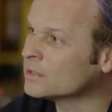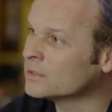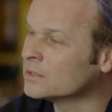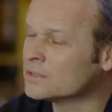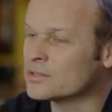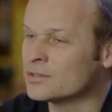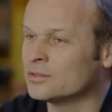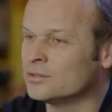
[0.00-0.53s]
and
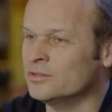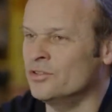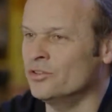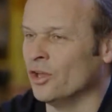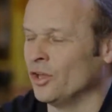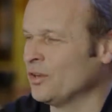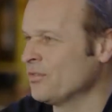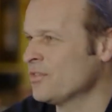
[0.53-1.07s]
it's
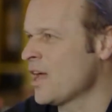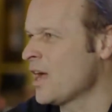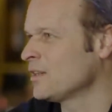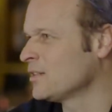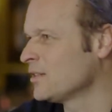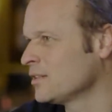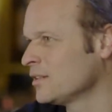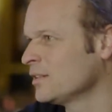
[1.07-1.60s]
none of
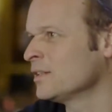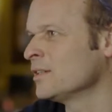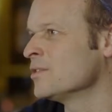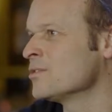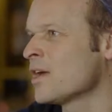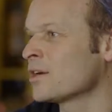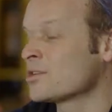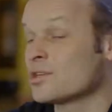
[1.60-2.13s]
that
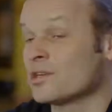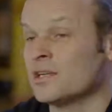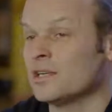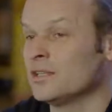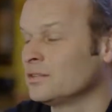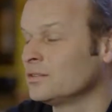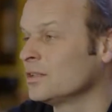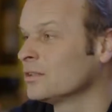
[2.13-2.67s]
is actually
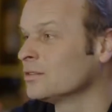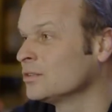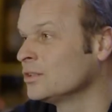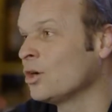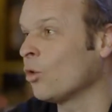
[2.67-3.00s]
you know,